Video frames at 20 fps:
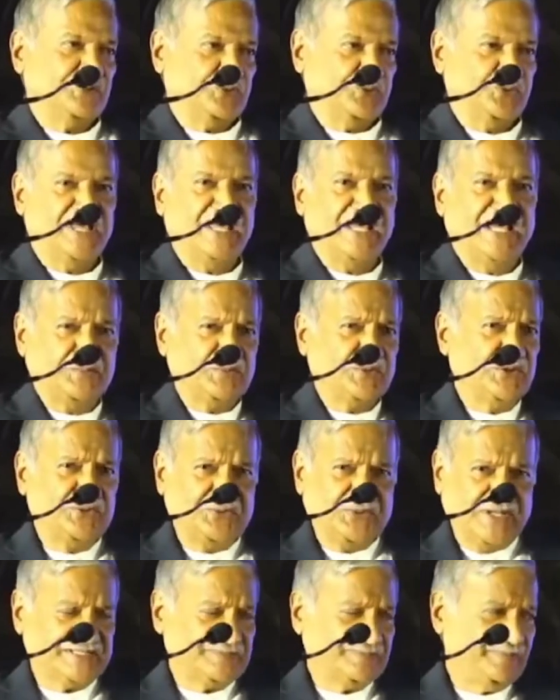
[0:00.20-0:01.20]
Today I am going
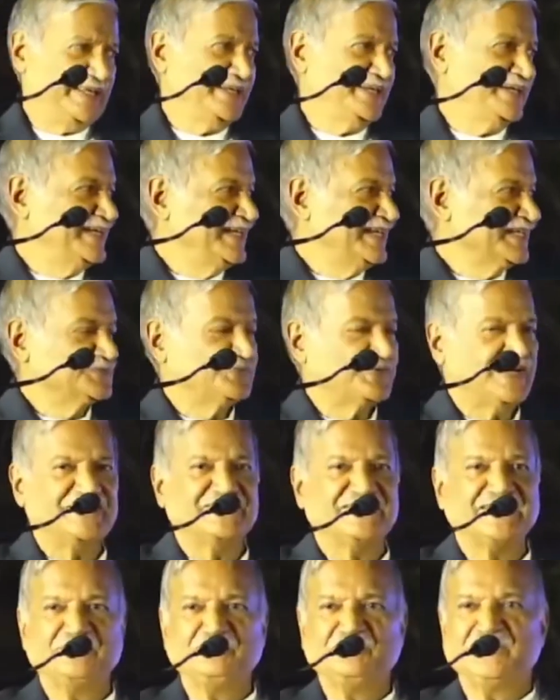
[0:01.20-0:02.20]
to explain in next
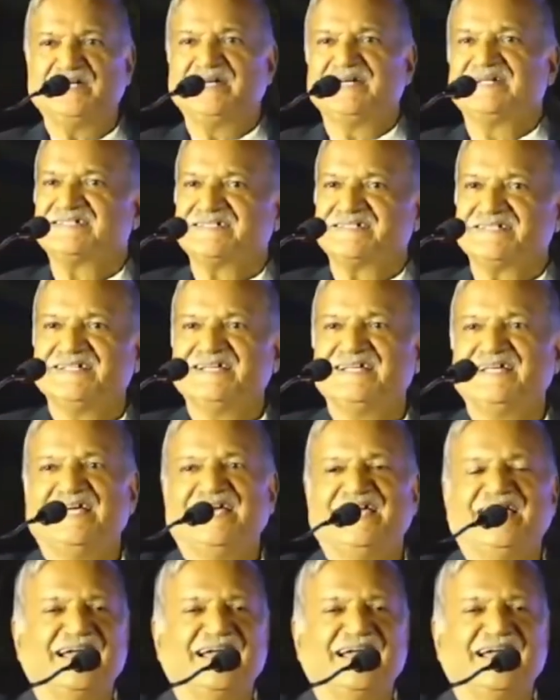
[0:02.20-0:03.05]
five to ten minutes,